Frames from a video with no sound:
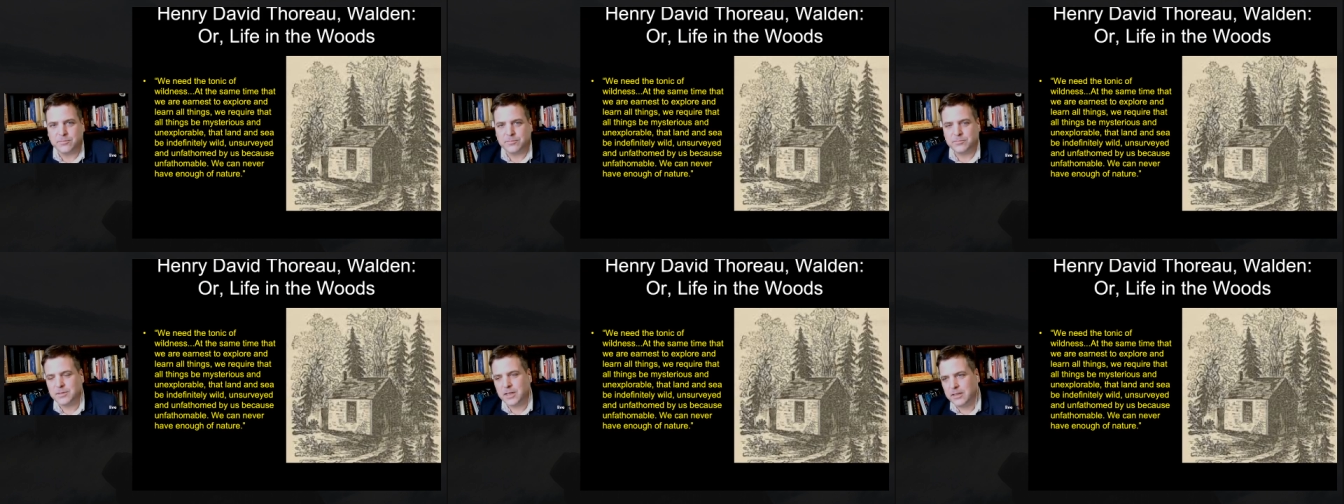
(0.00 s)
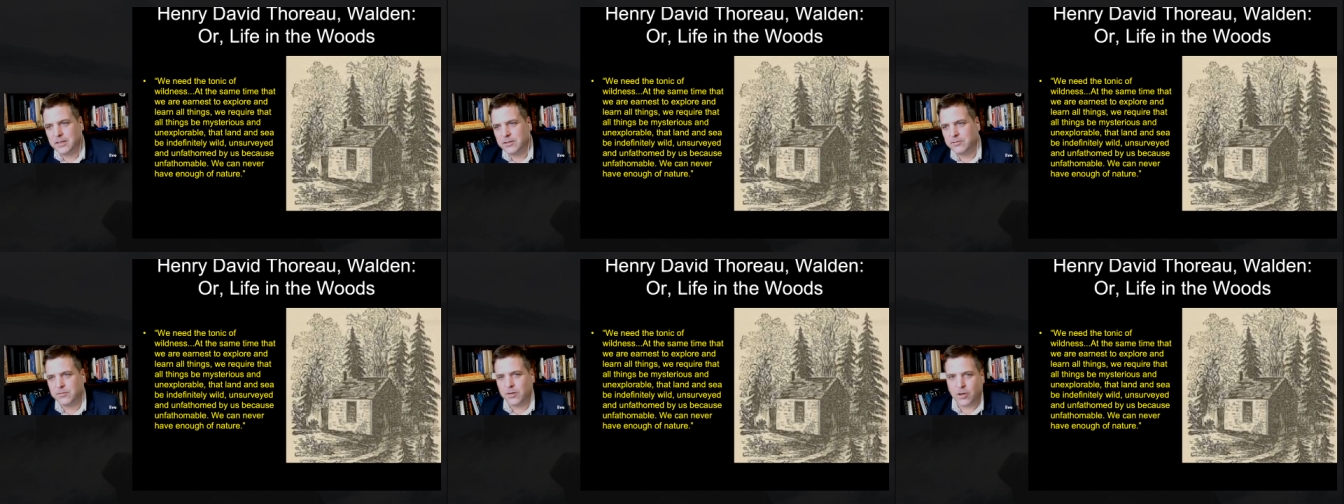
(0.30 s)
kind
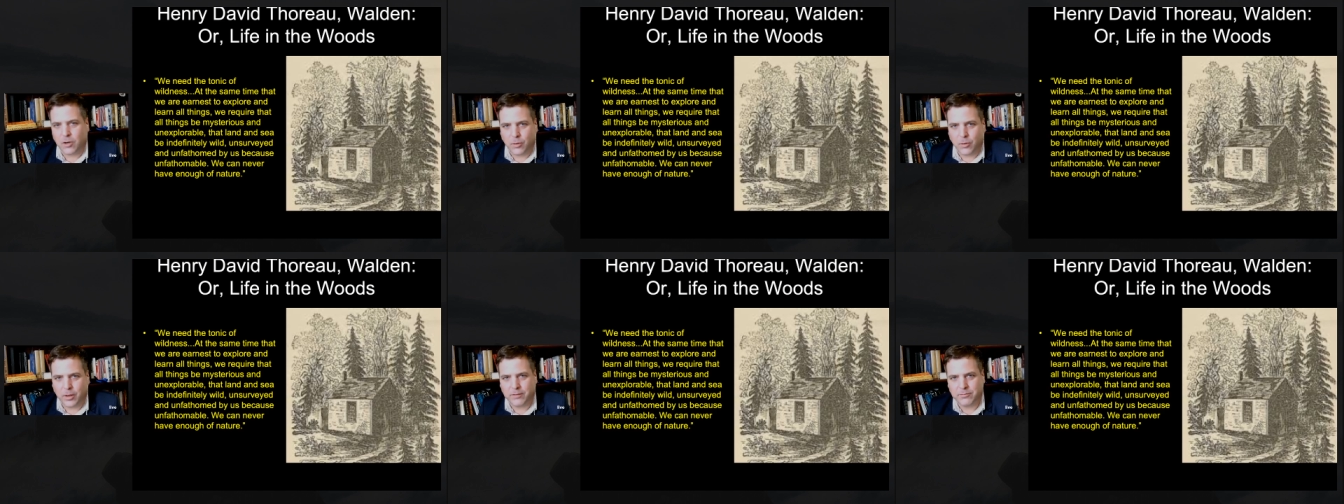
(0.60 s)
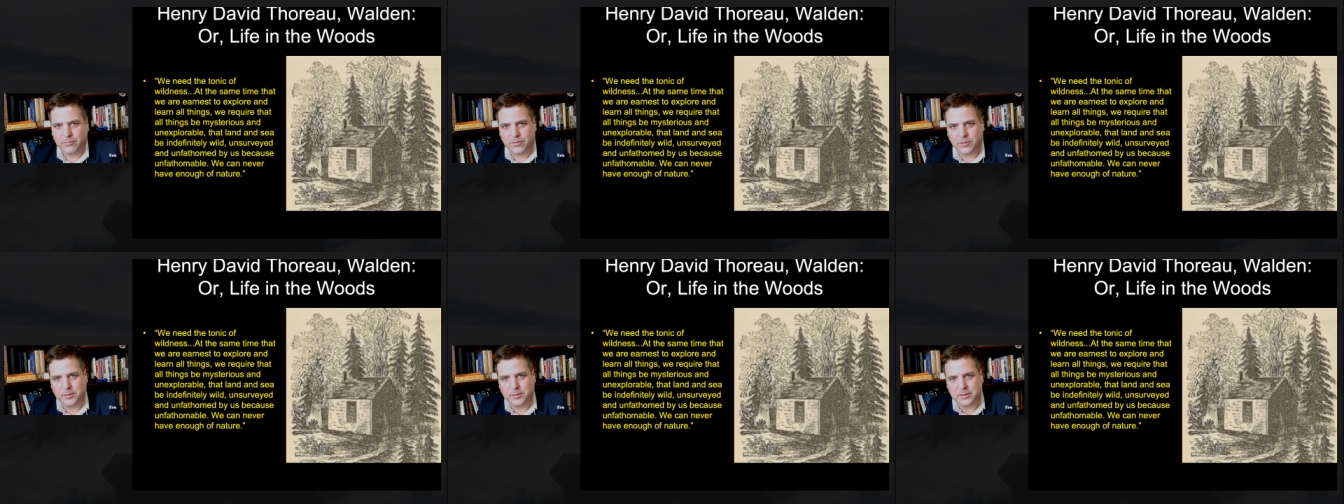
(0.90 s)
of far away
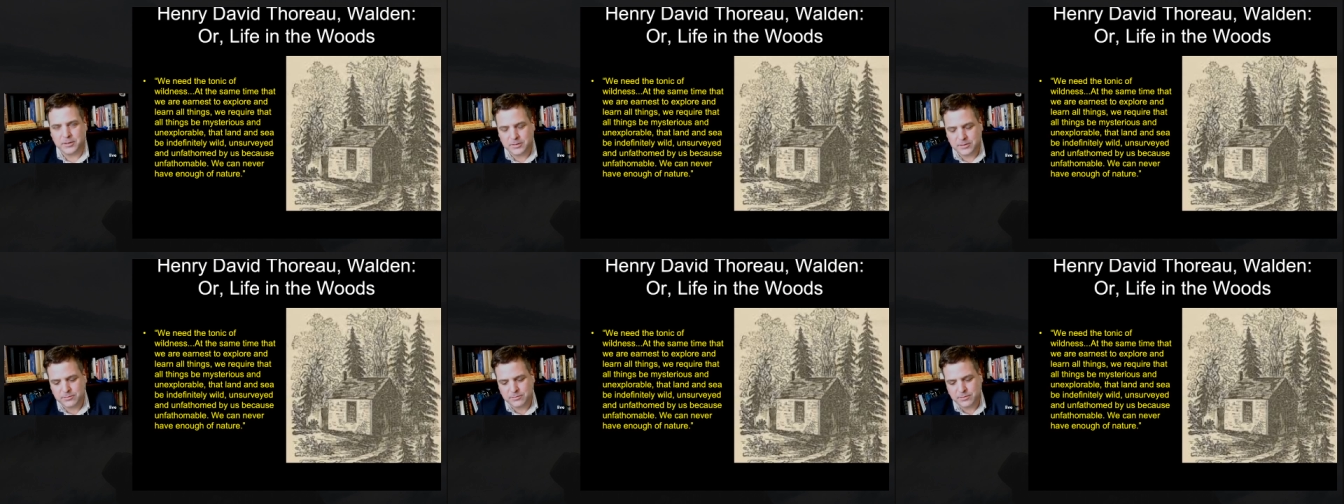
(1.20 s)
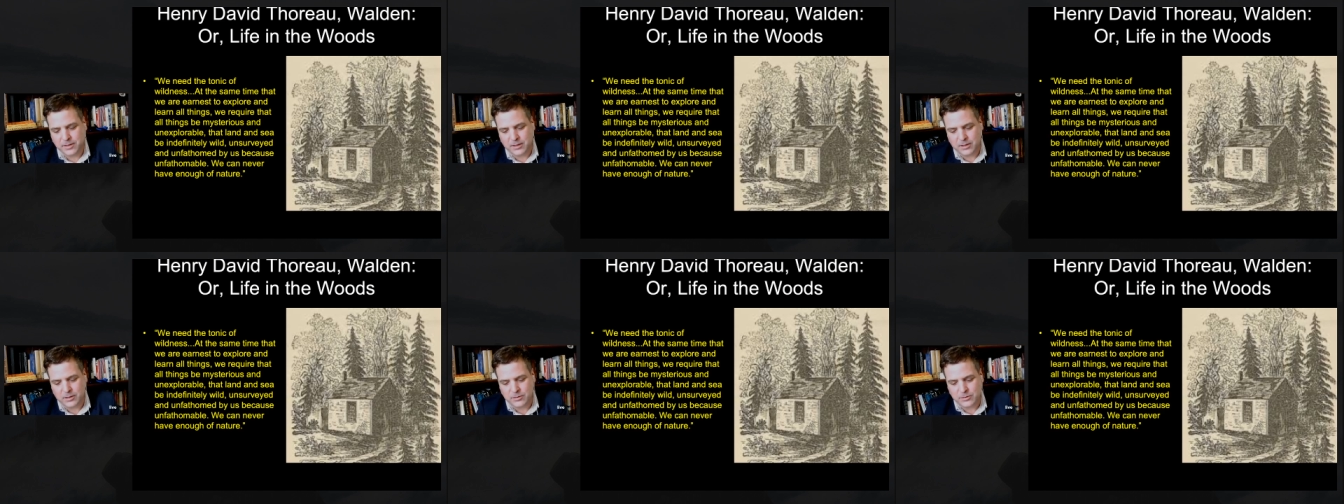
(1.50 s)
from his
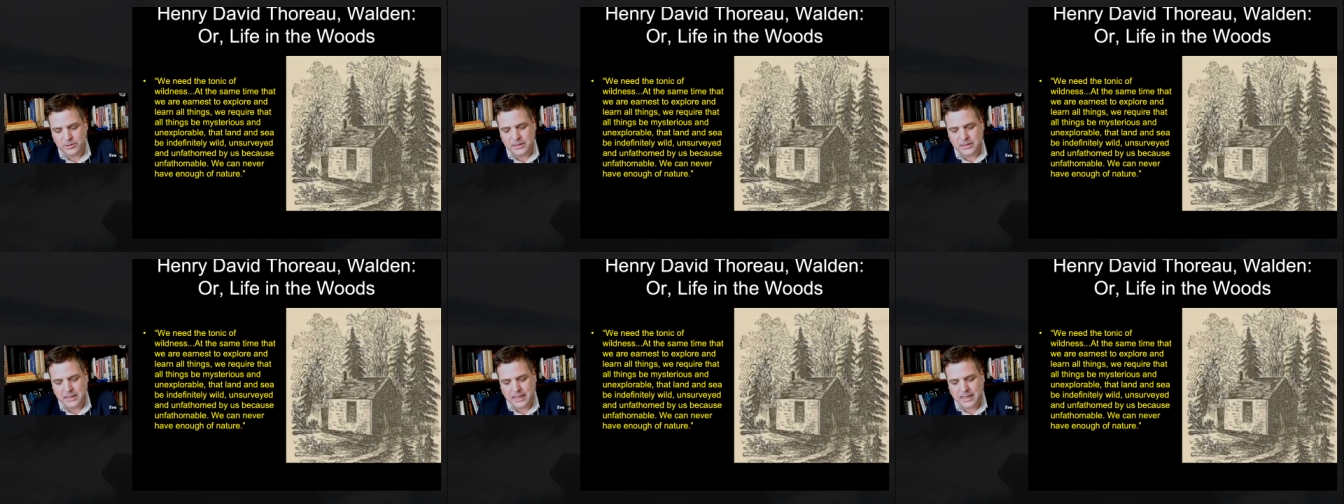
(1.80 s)
fellows,